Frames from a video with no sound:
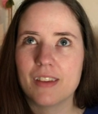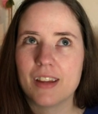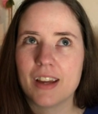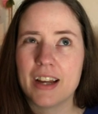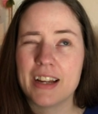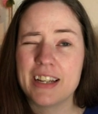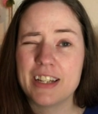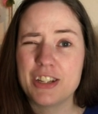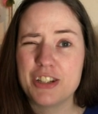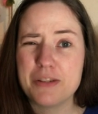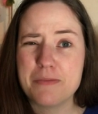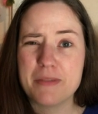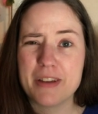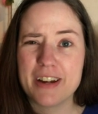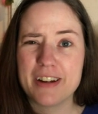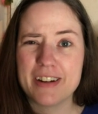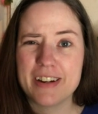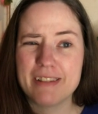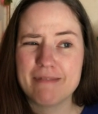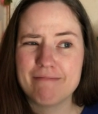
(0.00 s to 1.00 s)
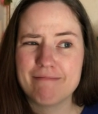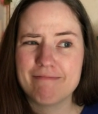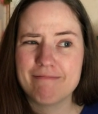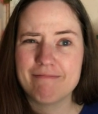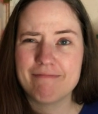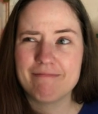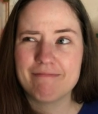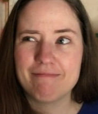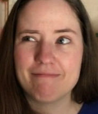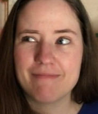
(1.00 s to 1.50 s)
I guess Jim Carrey,
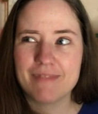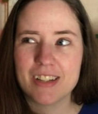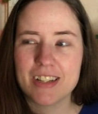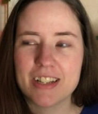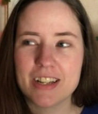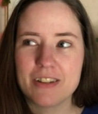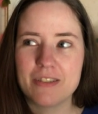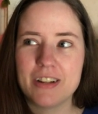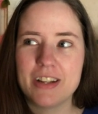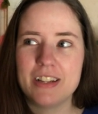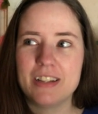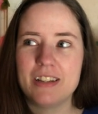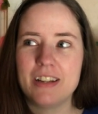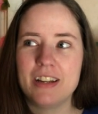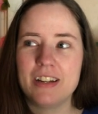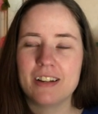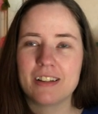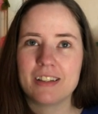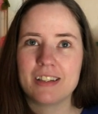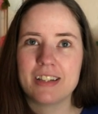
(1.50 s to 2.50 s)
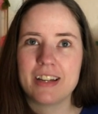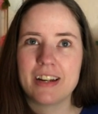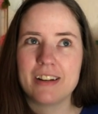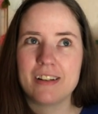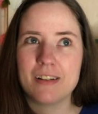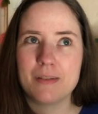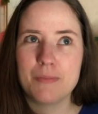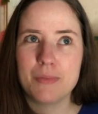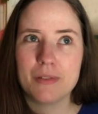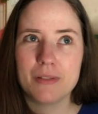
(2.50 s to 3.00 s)
because I know he's, he does stand
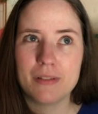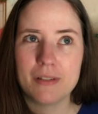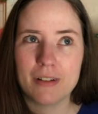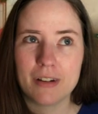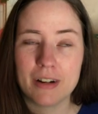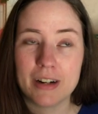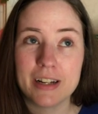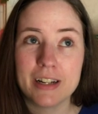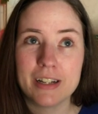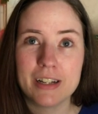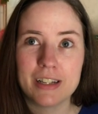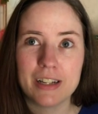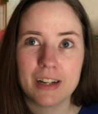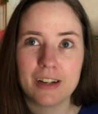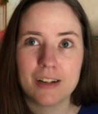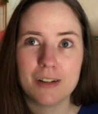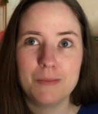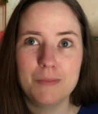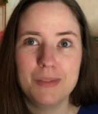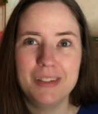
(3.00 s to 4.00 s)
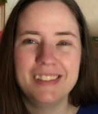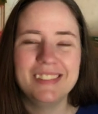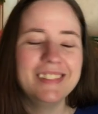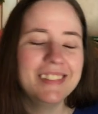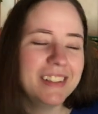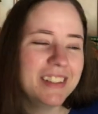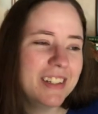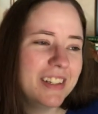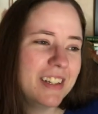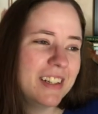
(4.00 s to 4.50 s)
up, or he did stand up.
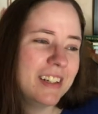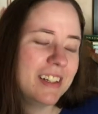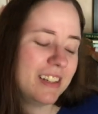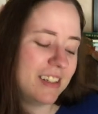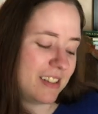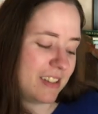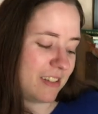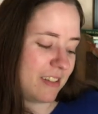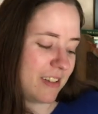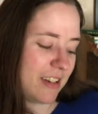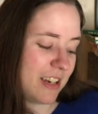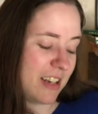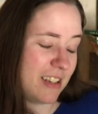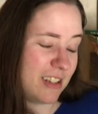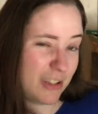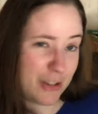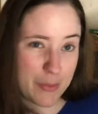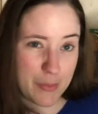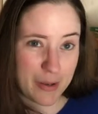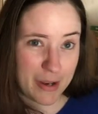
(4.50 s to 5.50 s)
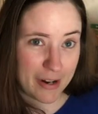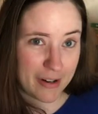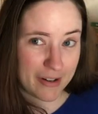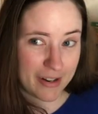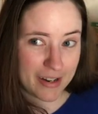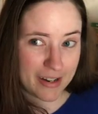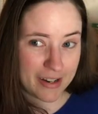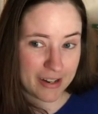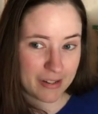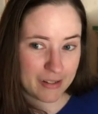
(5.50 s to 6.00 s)
So I guess Jim
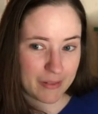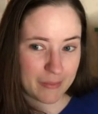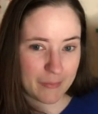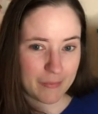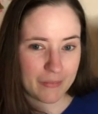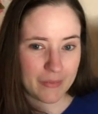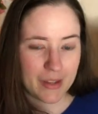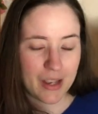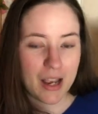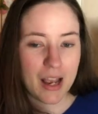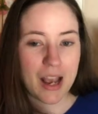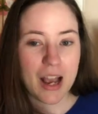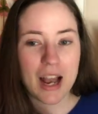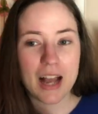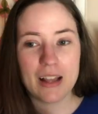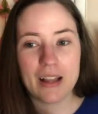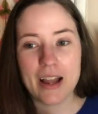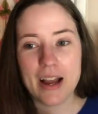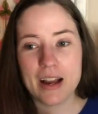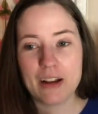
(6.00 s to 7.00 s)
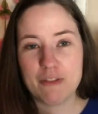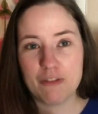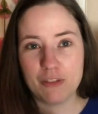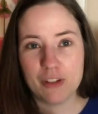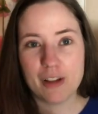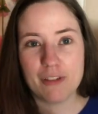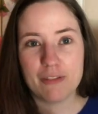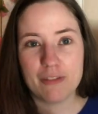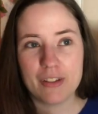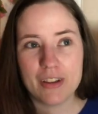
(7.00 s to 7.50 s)
Carrey. I like
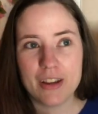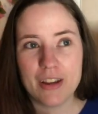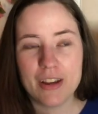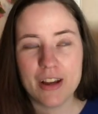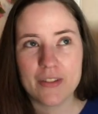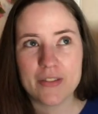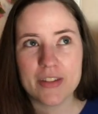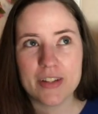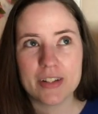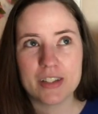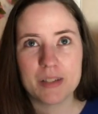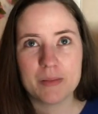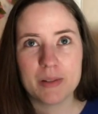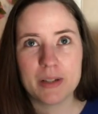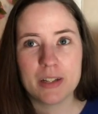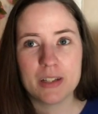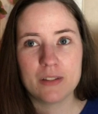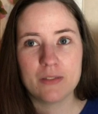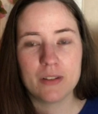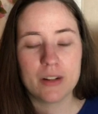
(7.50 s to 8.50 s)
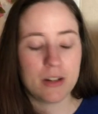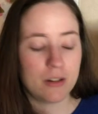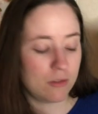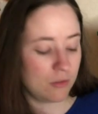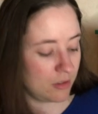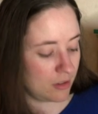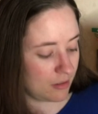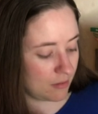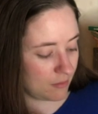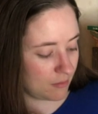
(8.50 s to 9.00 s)
Fluffy. I've seen some of his
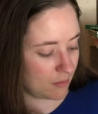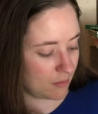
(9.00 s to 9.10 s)
videos.